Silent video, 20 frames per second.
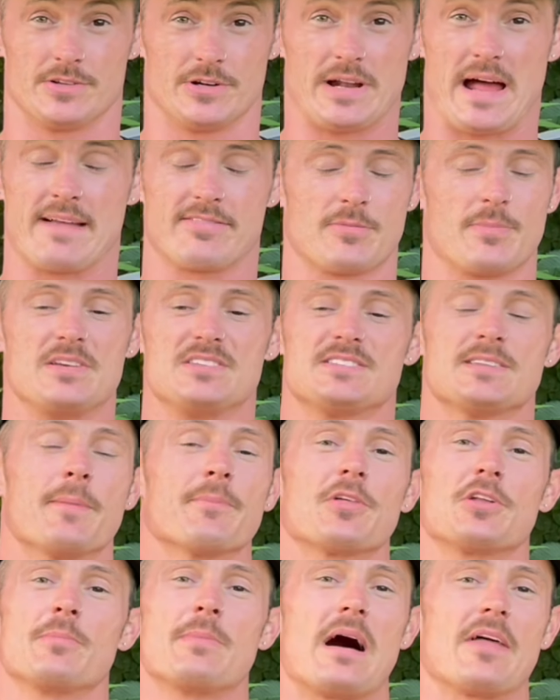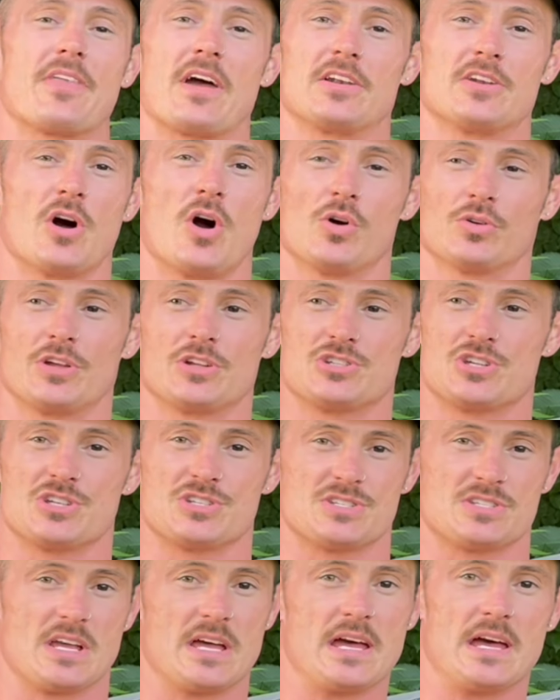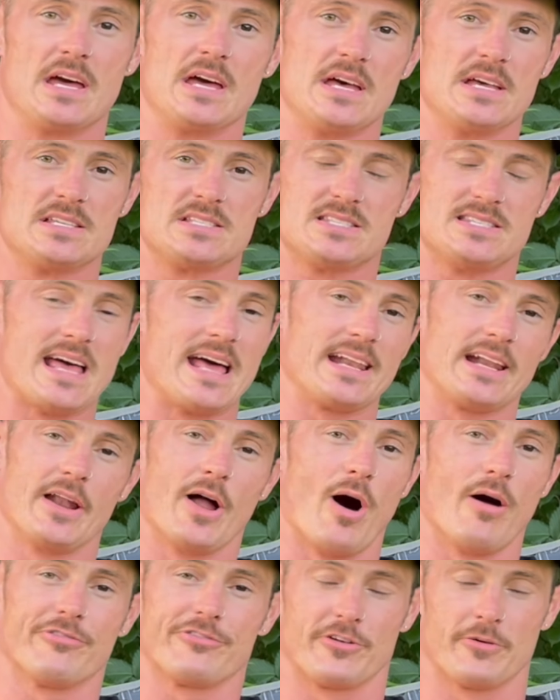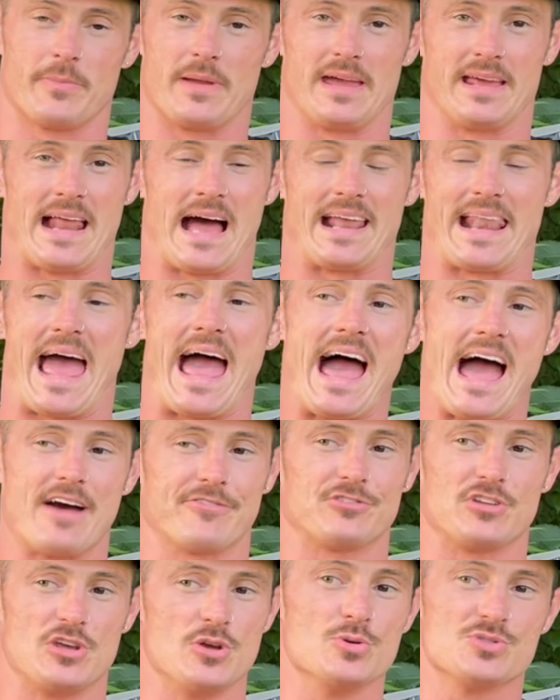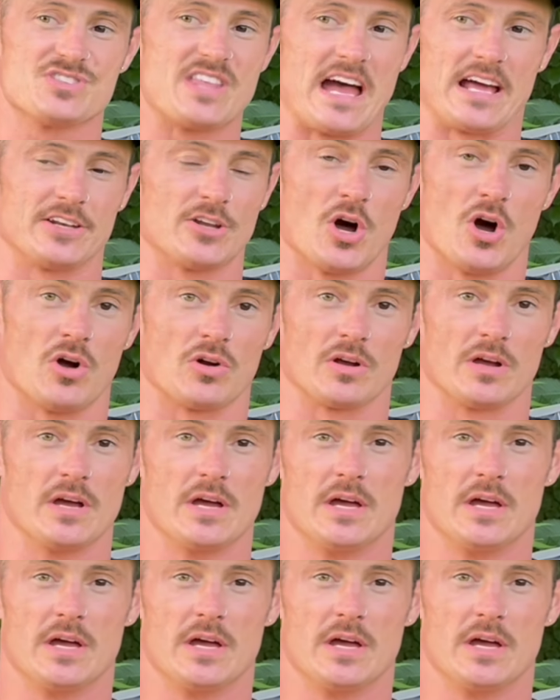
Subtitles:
There'd have to be something about that dog that just set it off for me, and I'd have to use that dog.